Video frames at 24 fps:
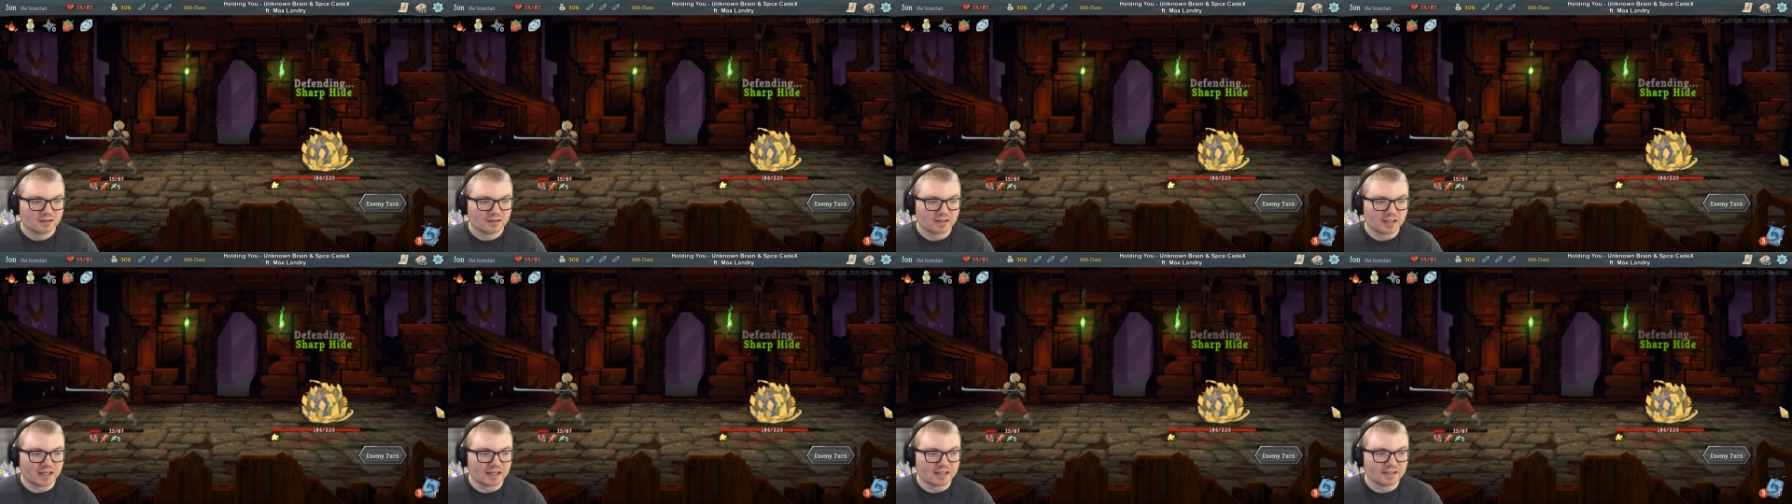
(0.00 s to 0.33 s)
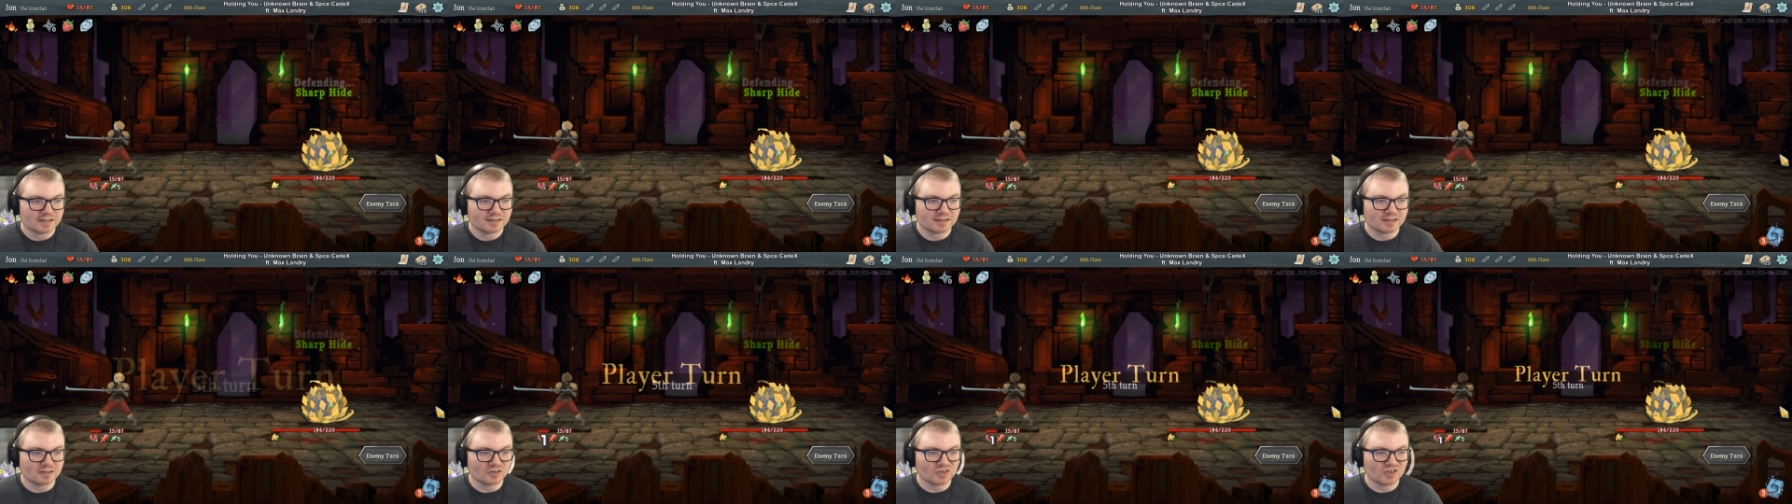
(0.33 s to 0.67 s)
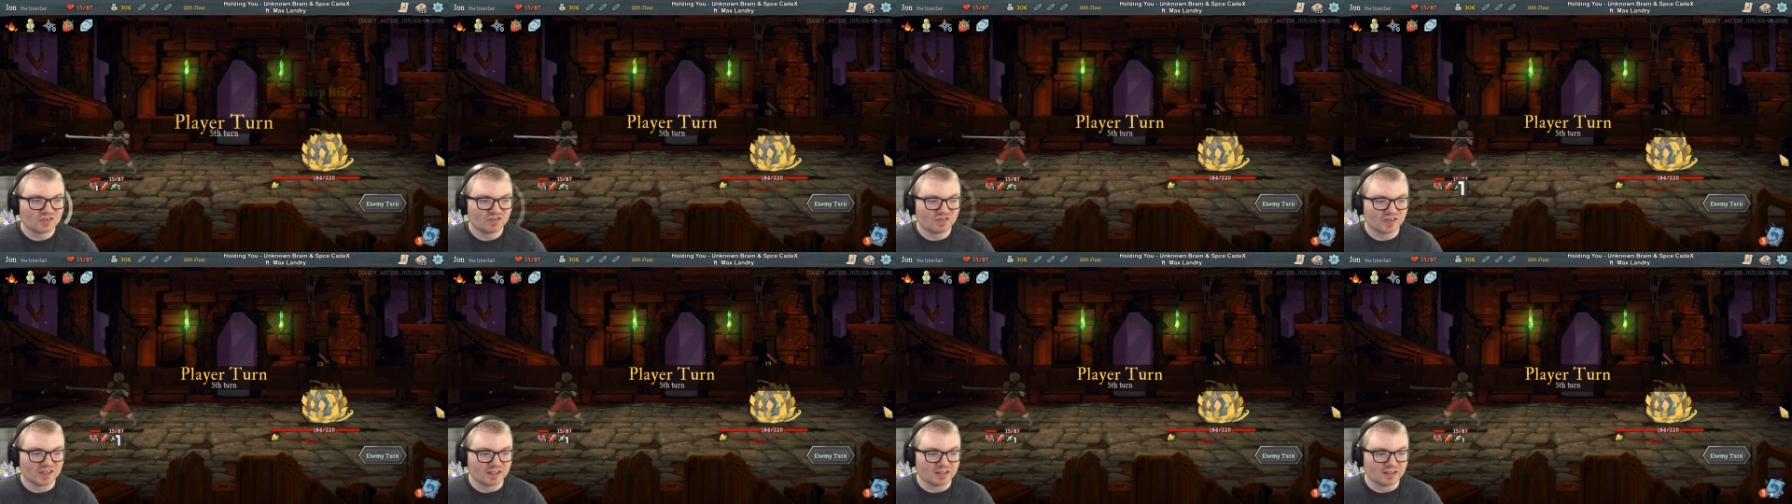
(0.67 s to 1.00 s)
Okay, he's still
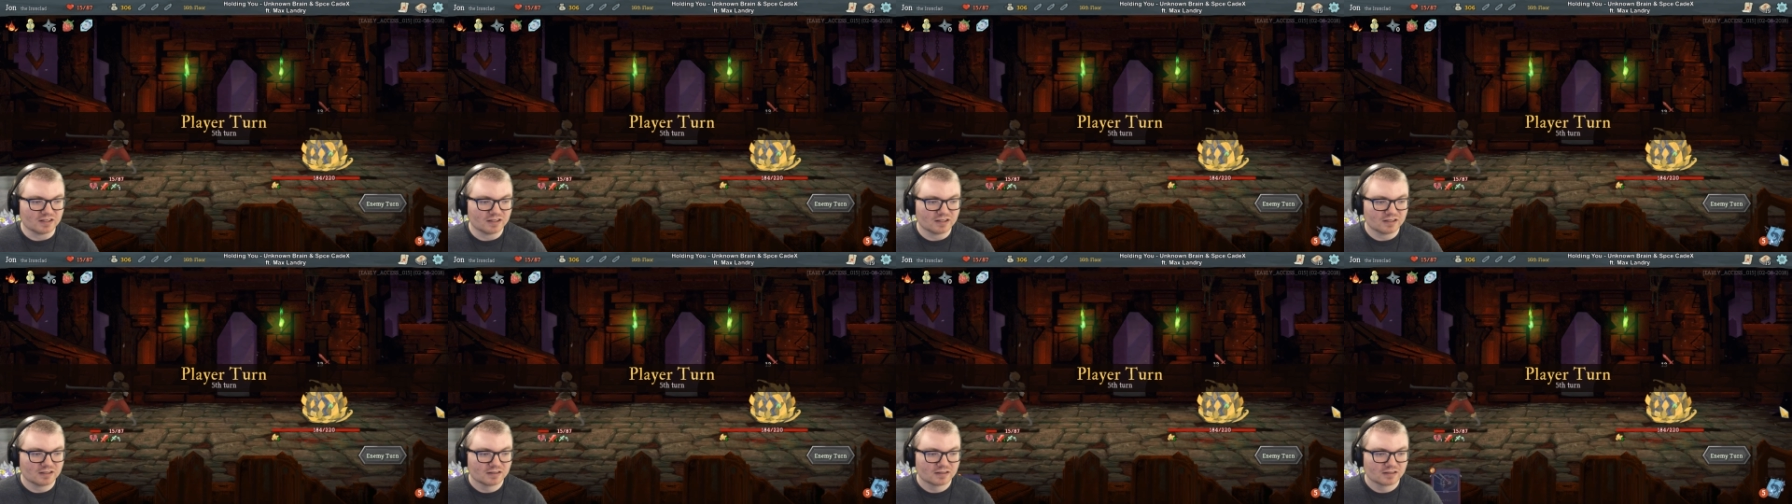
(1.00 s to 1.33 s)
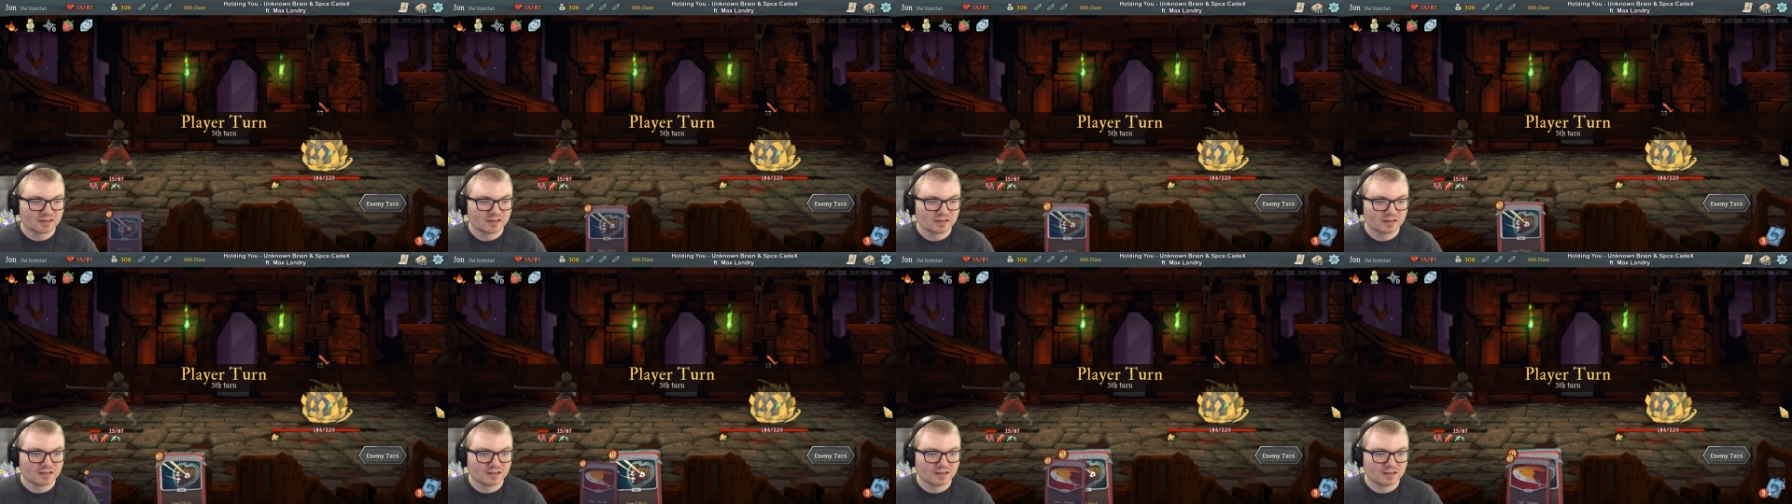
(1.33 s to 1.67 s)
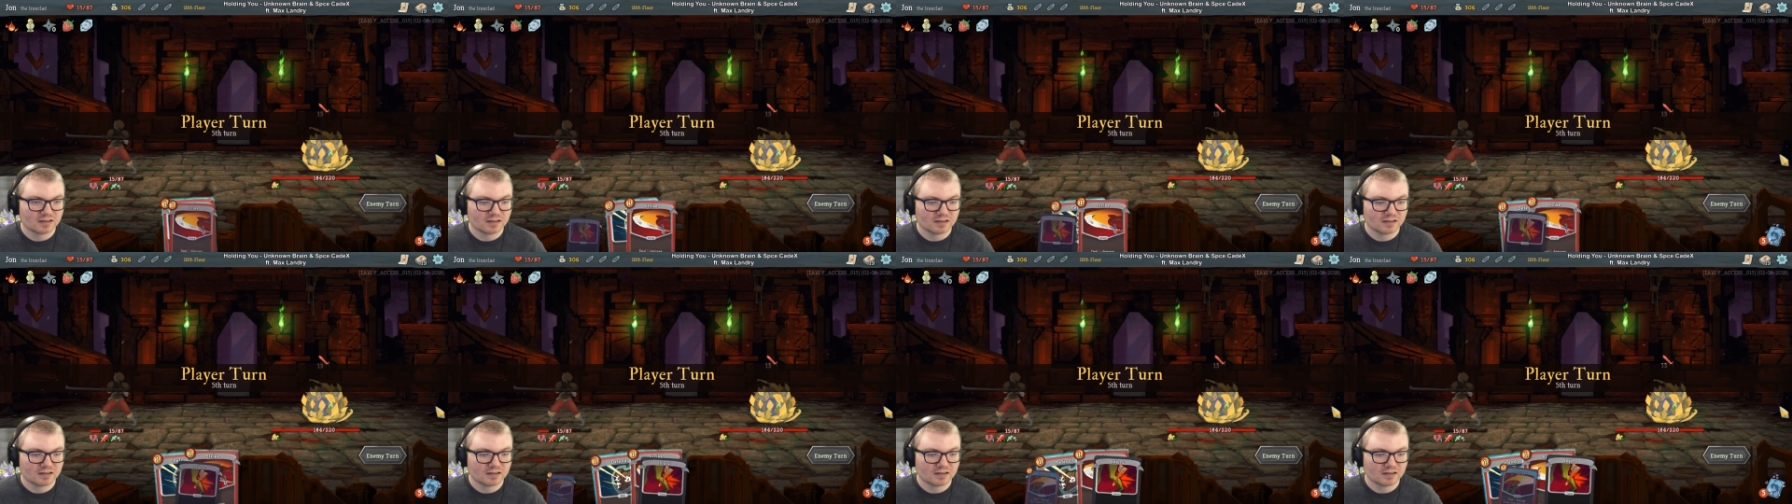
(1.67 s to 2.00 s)
defending.
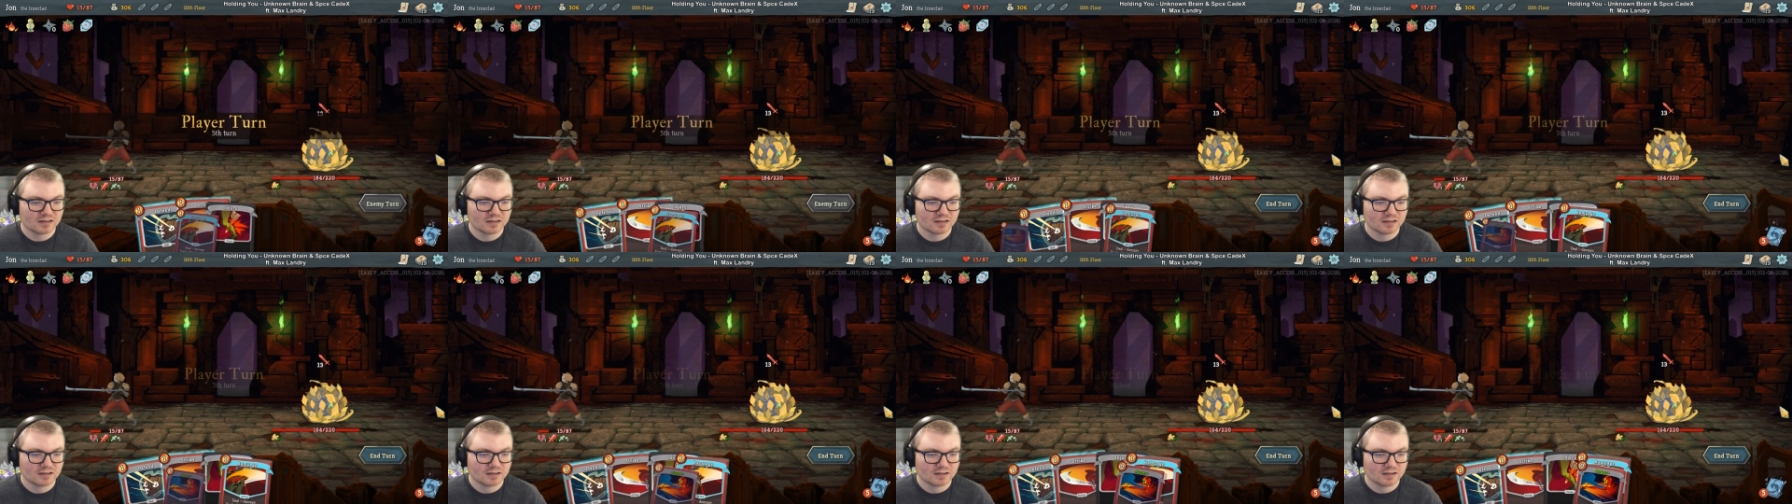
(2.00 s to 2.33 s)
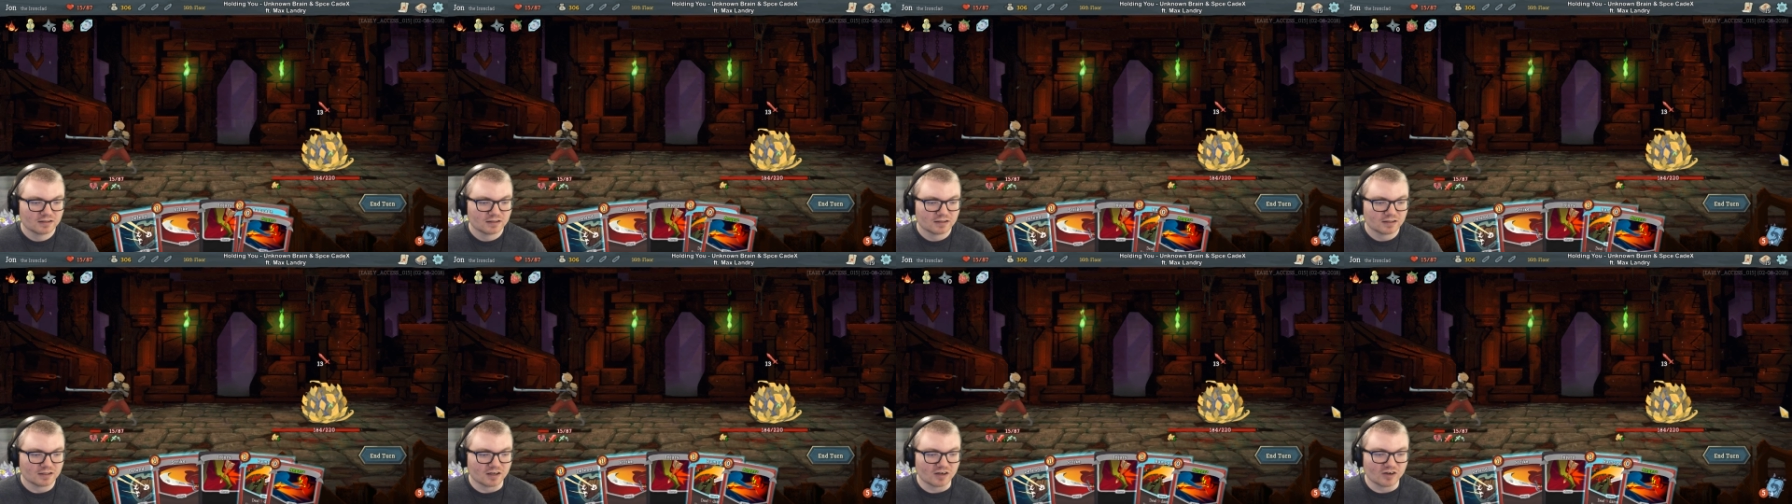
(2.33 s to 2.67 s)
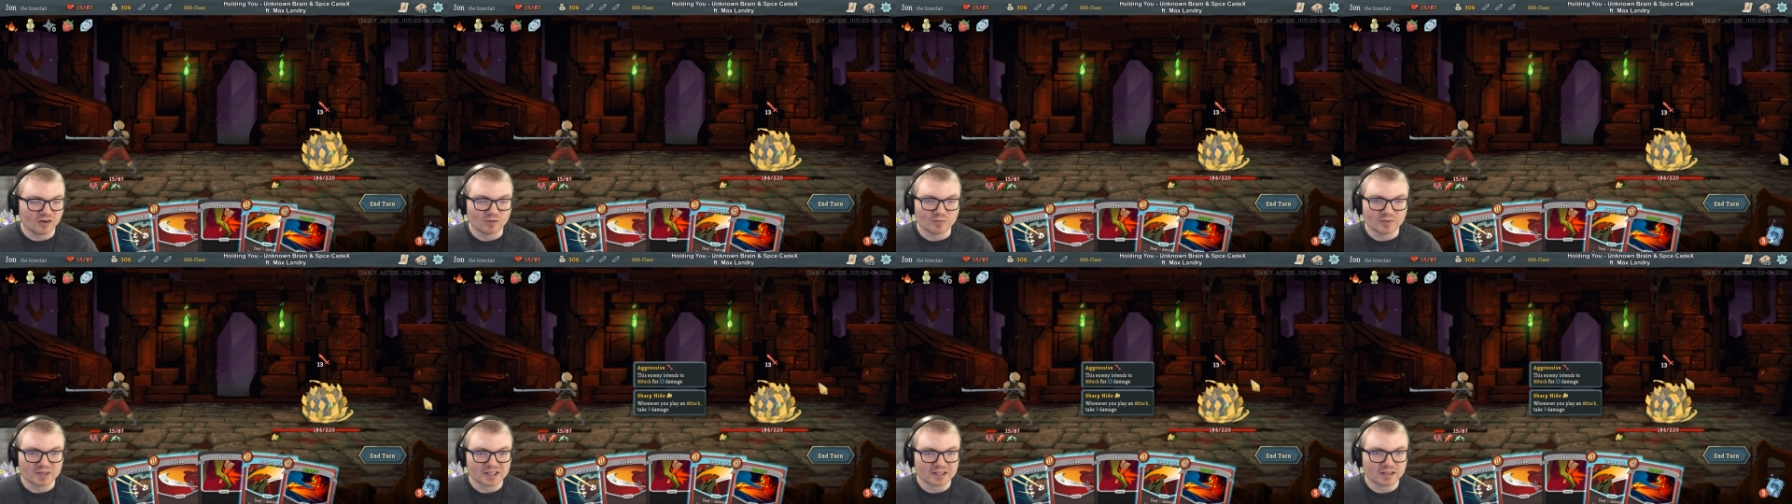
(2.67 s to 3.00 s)

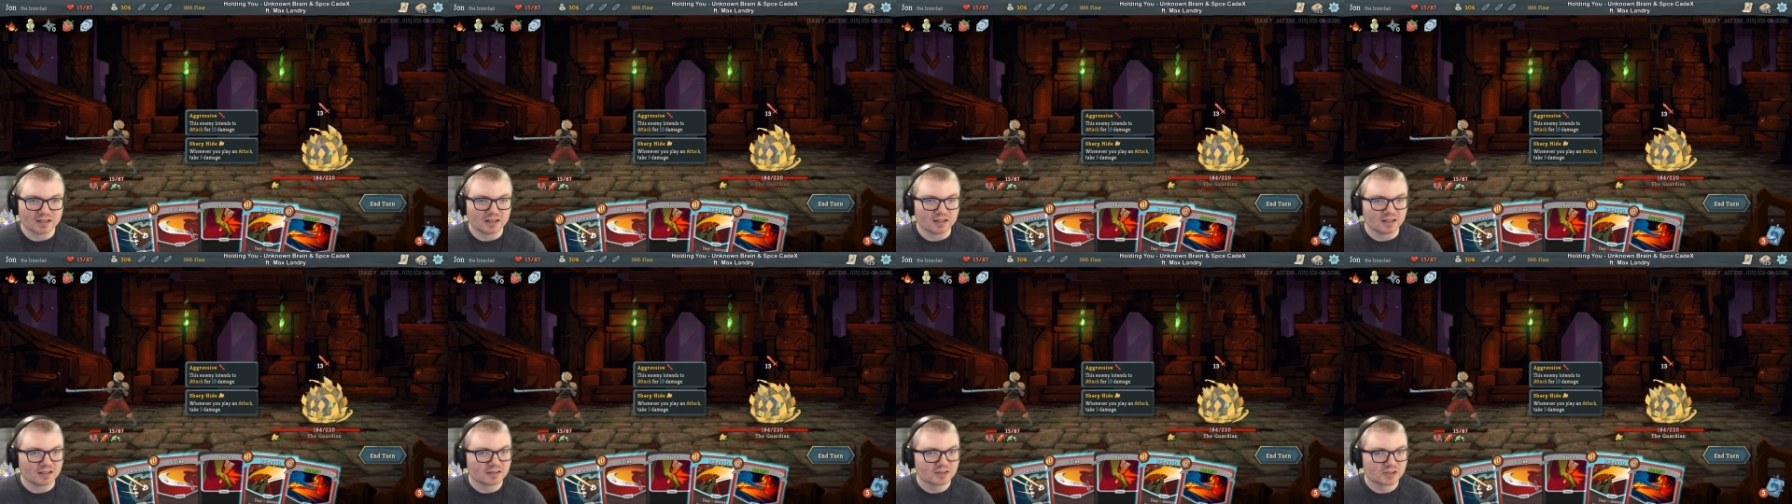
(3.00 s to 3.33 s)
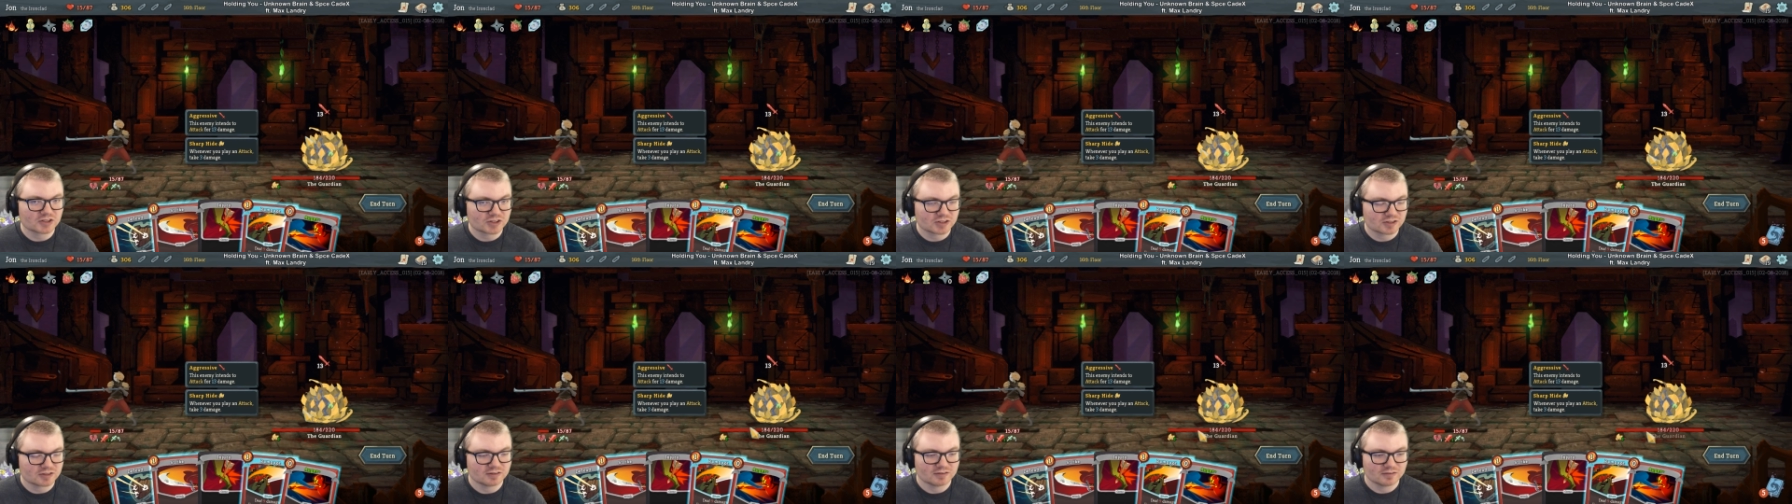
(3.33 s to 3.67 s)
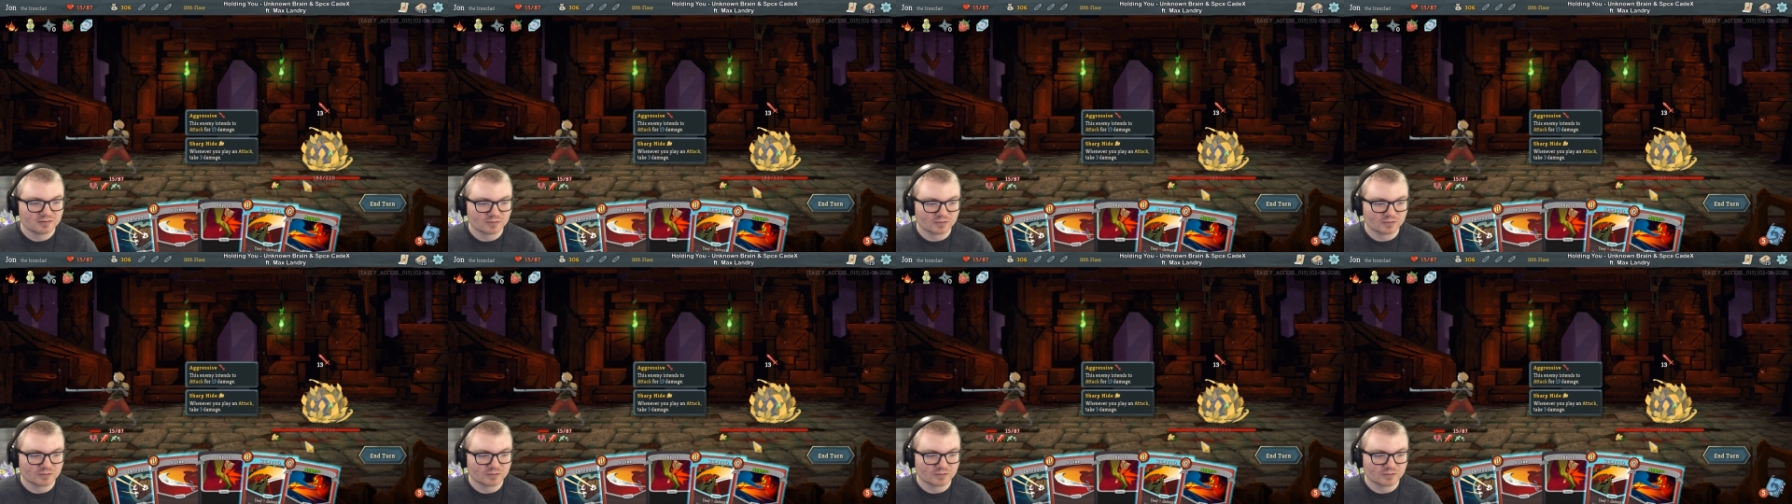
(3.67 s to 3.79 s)
Oh my gosh.